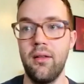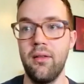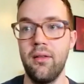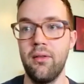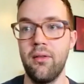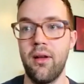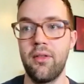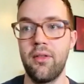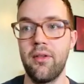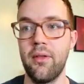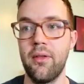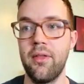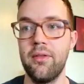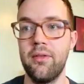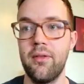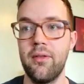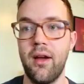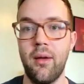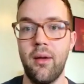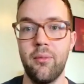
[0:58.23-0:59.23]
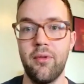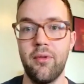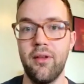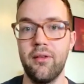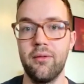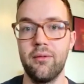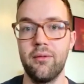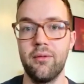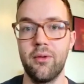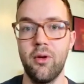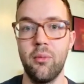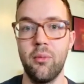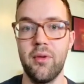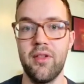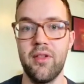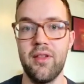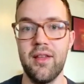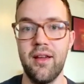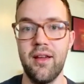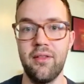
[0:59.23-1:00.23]
Lots of times in rural
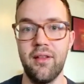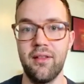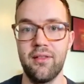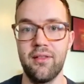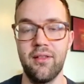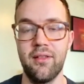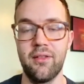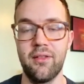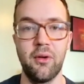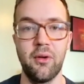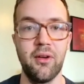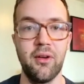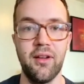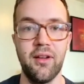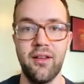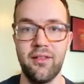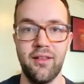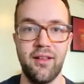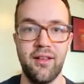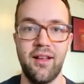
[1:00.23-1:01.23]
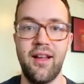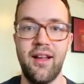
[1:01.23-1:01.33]
BC, I think the story is like,